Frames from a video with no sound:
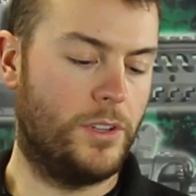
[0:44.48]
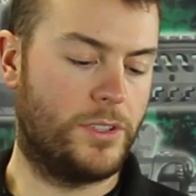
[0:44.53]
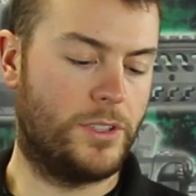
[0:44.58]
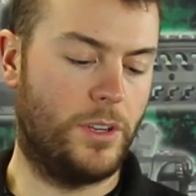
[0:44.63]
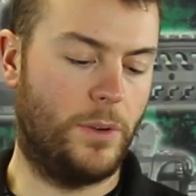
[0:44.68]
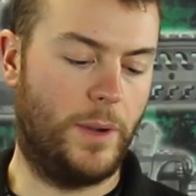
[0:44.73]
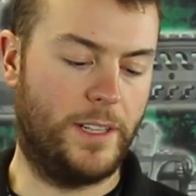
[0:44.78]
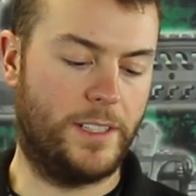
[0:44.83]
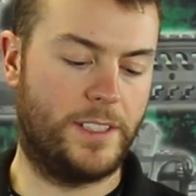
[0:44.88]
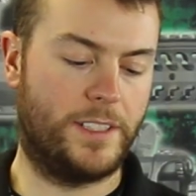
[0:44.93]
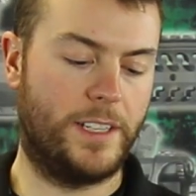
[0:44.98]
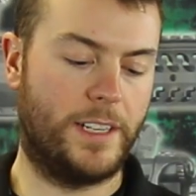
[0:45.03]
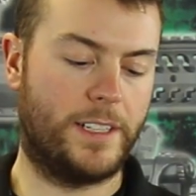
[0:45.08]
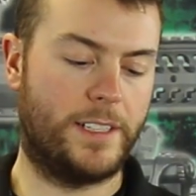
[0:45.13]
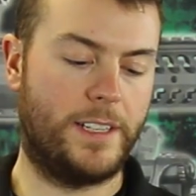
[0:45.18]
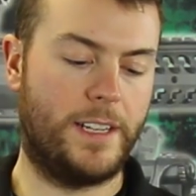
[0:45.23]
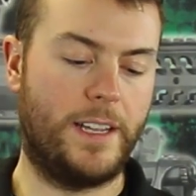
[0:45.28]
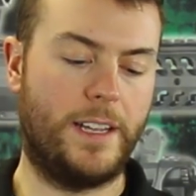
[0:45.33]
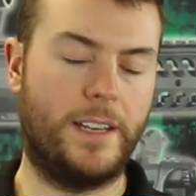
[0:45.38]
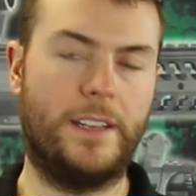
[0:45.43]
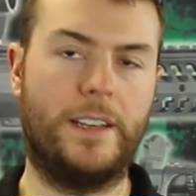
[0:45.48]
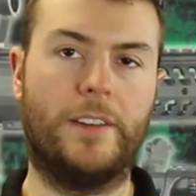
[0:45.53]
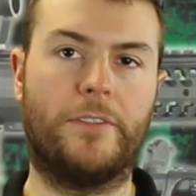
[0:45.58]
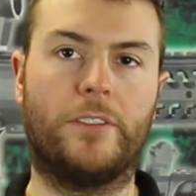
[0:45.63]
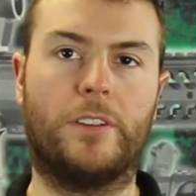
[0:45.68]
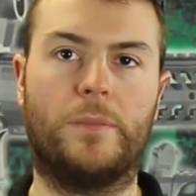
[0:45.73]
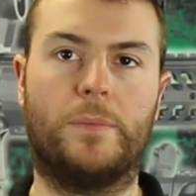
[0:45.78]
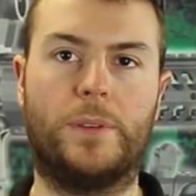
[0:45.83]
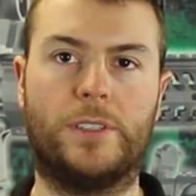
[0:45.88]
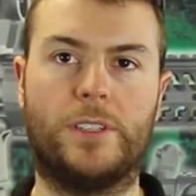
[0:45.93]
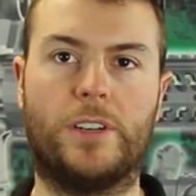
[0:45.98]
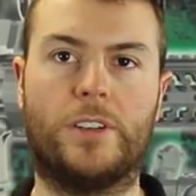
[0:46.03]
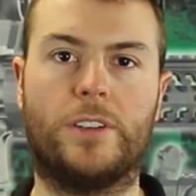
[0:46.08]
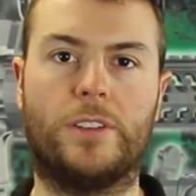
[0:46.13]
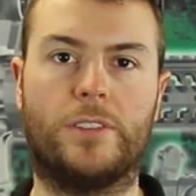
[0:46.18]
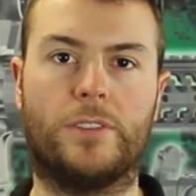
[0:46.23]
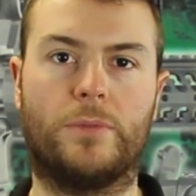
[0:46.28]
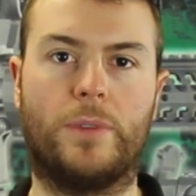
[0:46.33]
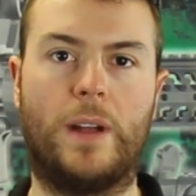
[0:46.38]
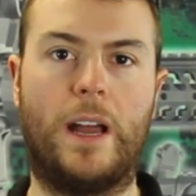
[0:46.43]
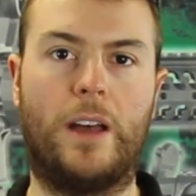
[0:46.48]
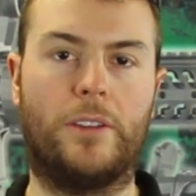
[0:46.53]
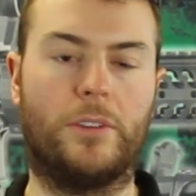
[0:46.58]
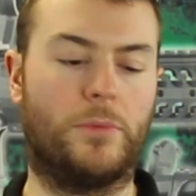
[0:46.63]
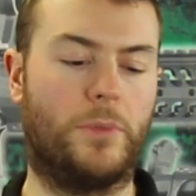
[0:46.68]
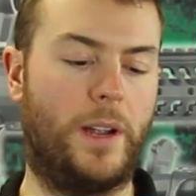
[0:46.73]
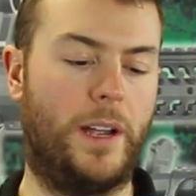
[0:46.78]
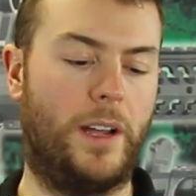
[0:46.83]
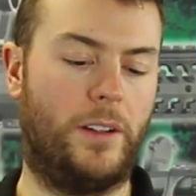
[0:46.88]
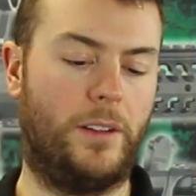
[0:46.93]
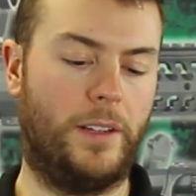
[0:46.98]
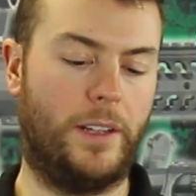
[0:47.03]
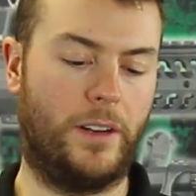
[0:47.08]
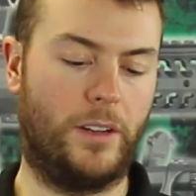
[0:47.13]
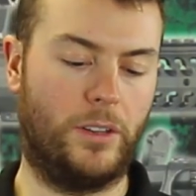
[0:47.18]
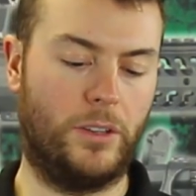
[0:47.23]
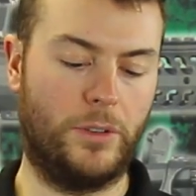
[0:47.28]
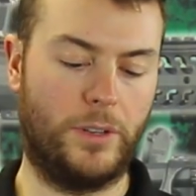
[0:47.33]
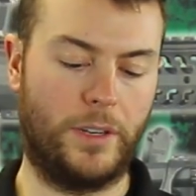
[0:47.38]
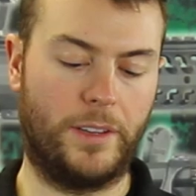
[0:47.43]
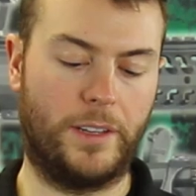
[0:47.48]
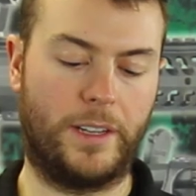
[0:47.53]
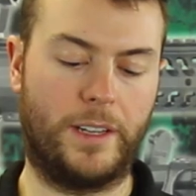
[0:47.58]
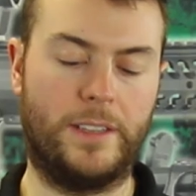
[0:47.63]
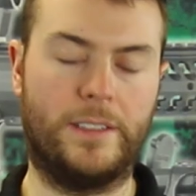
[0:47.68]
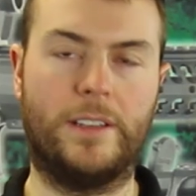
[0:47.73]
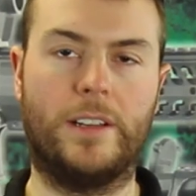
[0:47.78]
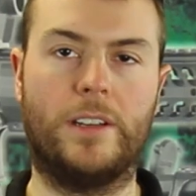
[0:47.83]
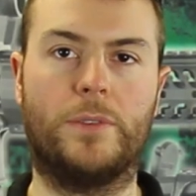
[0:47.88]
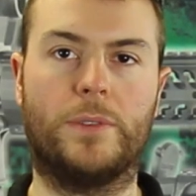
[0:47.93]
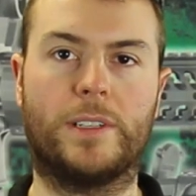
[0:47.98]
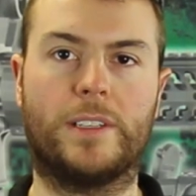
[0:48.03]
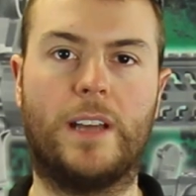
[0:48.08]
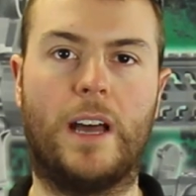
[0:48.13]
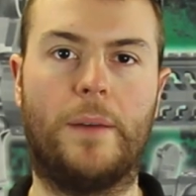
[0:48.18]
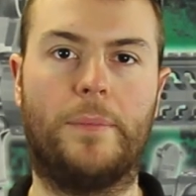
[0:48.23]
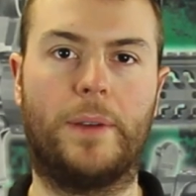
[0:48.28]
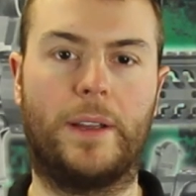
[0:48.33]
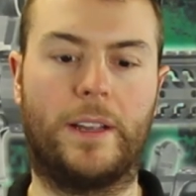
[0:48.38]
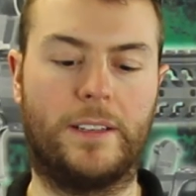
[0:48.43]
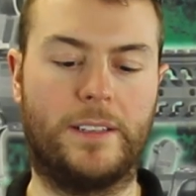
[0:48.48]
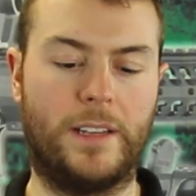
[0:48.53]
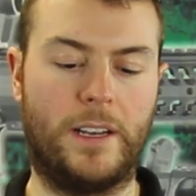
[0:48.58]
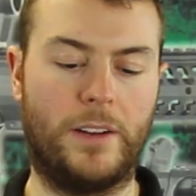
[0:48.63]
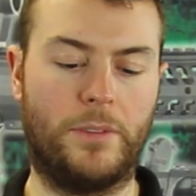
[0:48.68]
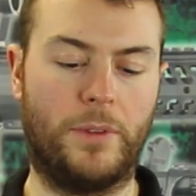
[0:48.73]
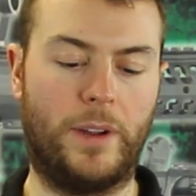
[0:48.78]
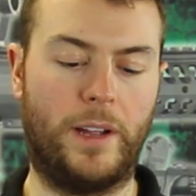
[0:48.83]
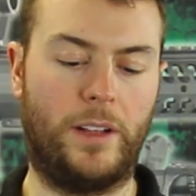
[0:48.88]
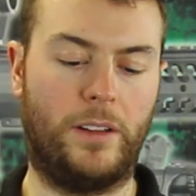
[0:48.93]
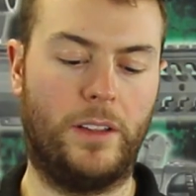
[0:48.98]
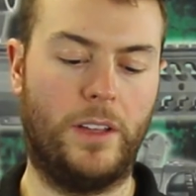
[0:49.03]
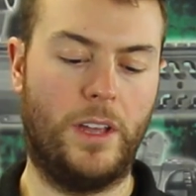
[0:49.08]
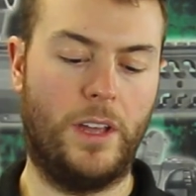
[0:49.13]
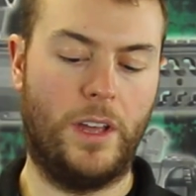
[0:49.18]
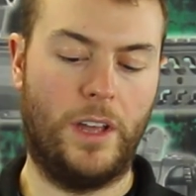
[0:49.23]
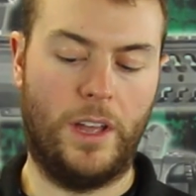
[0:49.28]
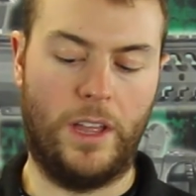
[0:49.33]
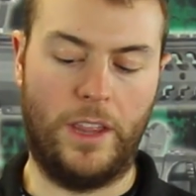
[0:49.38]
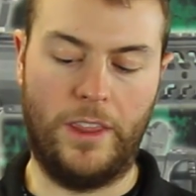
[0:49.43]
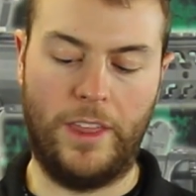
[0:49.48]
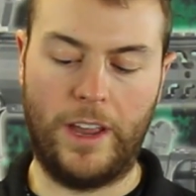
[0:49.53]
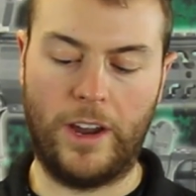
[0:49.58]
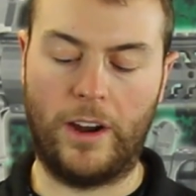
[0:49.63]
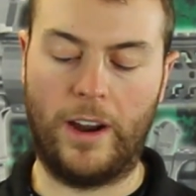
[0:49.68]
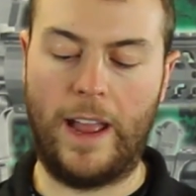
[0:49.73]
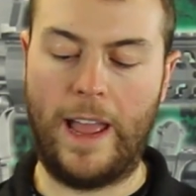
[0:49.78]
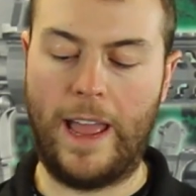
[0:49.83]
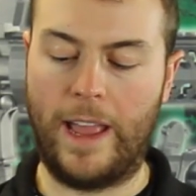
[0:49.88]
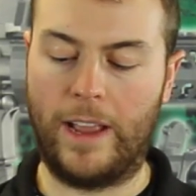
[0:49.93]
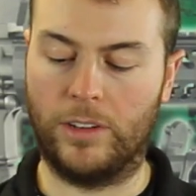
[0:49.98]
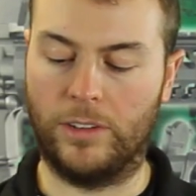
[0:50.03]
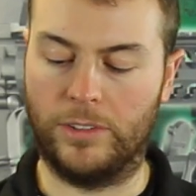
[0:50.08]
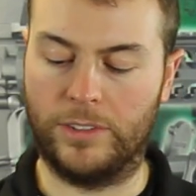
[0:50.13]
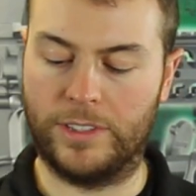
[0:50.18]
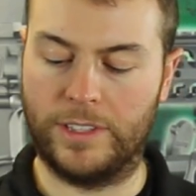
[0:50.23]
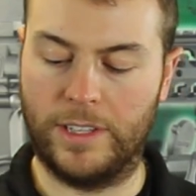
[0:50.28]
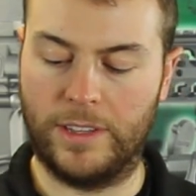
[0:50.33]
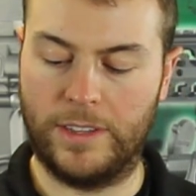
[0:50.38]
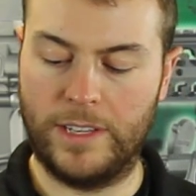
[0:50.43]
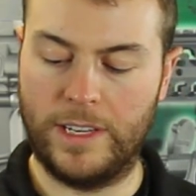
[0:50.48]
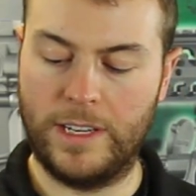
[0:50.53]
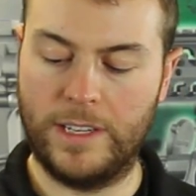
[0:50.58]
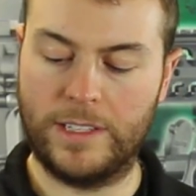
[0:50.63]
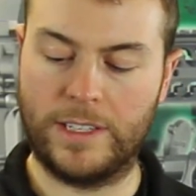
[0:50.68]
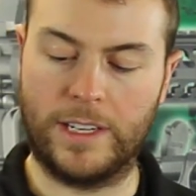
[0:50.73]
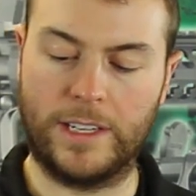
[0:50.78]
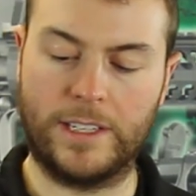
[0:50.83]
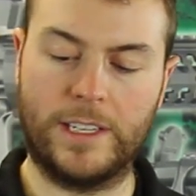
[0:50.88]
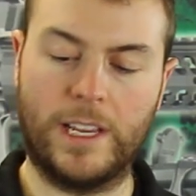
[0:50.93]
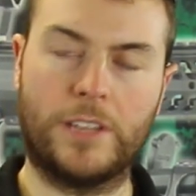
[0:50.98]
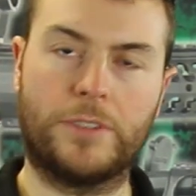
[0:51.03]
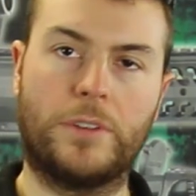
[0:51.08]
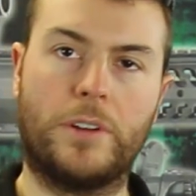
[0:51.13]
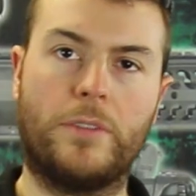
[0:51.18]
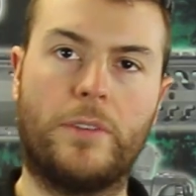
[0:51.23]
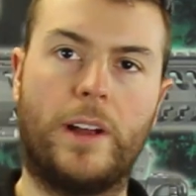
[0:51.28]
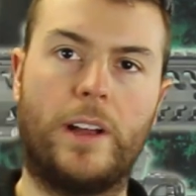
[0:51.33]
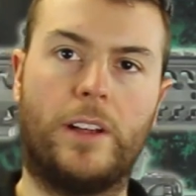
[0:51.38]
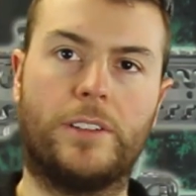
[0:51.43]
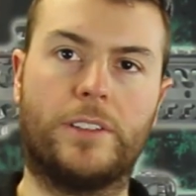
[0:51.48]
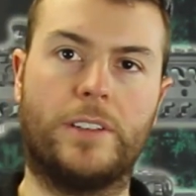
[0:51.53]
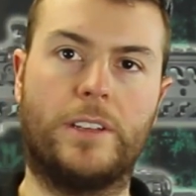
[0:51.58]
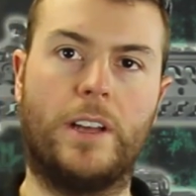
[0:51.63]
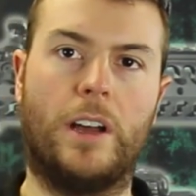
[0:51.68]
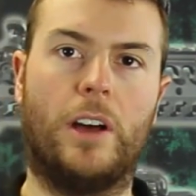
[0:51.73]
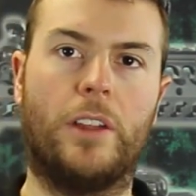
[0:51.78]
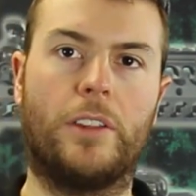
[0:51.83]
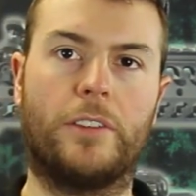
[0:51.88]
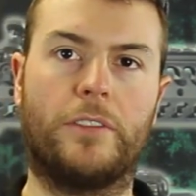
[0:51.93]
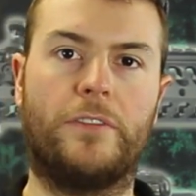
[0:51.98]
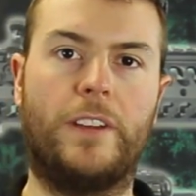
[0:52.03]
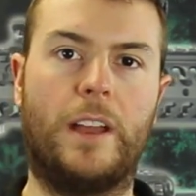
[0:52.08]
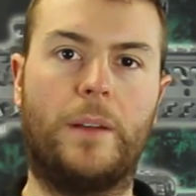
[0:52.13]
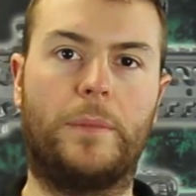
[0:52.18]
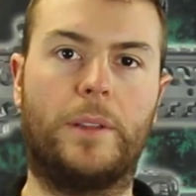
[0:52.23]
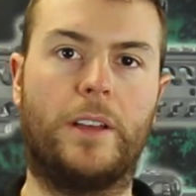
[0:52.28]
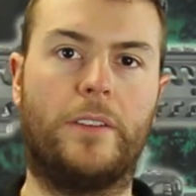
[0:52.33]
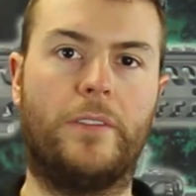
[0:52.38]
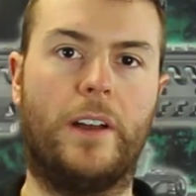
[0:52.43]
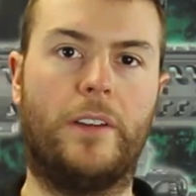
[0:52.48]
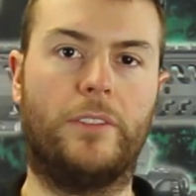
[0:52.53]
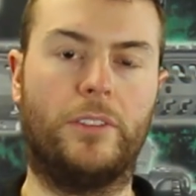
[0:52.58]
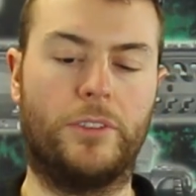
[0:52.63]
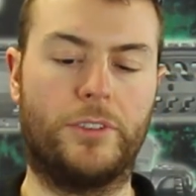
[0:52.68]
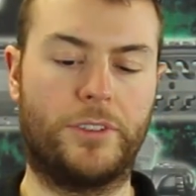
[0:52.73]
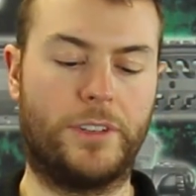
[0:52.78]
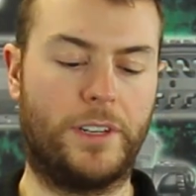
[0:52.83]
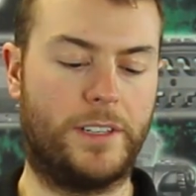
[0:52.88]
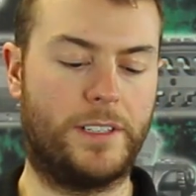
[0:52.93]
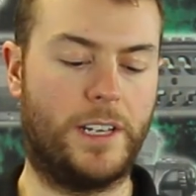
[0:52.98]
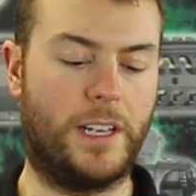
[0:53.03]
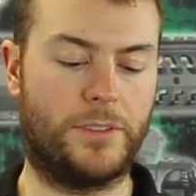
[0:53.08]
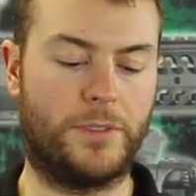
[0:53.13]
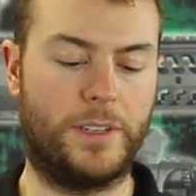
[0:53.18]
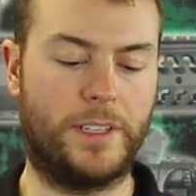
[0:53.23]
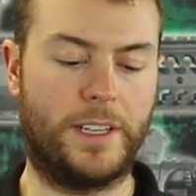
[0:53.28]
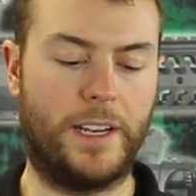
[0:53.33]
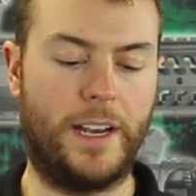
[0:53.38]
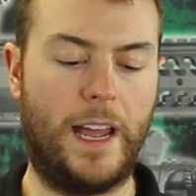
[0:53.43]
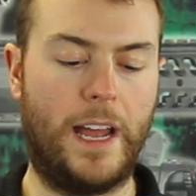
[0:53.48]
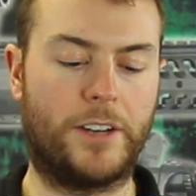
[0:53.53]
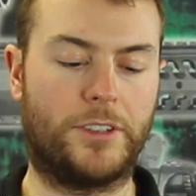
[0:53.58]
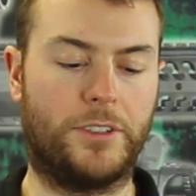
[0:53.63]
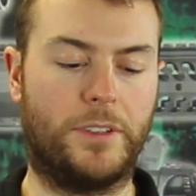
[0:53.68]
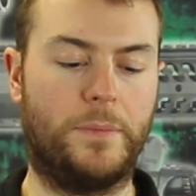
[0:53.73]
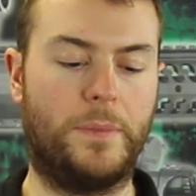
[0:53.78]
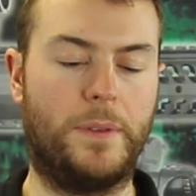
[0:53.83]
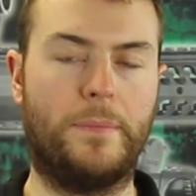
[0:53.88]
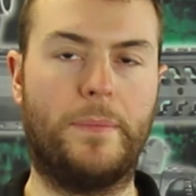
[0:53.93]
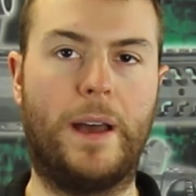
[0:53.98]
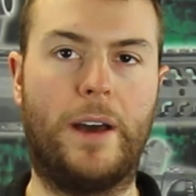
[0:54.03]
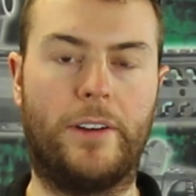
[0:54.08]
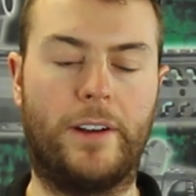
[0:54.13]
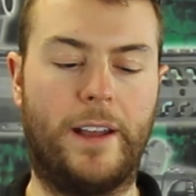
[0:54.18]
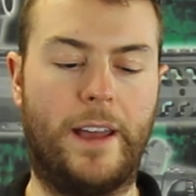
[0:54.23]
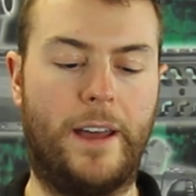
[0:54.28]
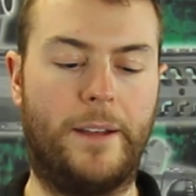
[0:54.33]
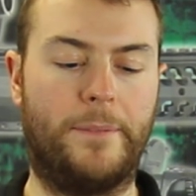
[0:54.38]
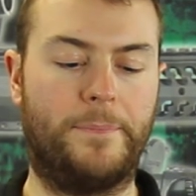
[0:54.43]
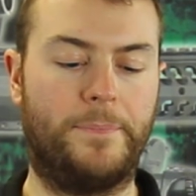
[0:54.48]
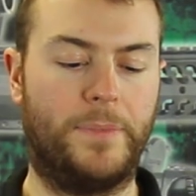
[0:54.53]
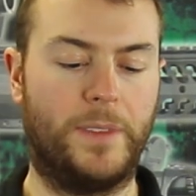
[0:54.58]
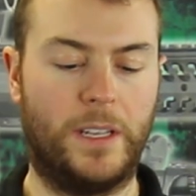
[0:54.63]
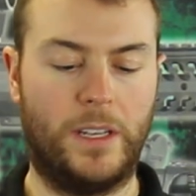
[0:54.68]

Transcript: So at 16 different positions around the rail, including the continuous top Picatinny rail, they are angles that these accessory rails and the other family of Evolution accessories can actually be mounted at.